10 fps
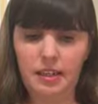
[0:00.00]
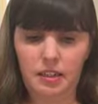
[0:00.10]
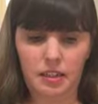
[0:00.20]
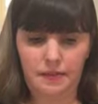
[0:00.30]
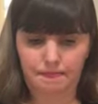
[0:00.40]

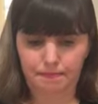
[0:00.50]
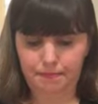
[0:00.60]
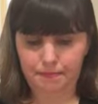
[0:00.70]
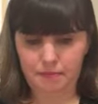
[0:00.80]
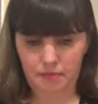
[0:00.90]
cut.
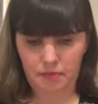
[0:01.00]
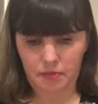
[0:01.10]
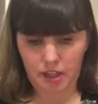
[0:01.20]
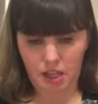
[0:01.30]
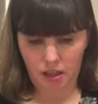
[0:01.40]

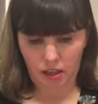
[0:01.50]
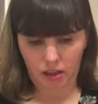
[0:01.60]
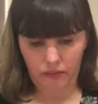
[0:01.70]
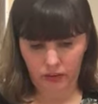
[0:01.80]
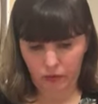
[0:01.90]

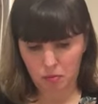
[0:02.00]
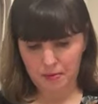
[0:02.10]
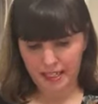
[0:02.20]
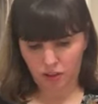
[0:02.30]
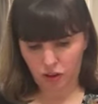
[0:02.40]
Get rid of
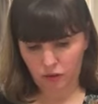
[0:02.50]
all my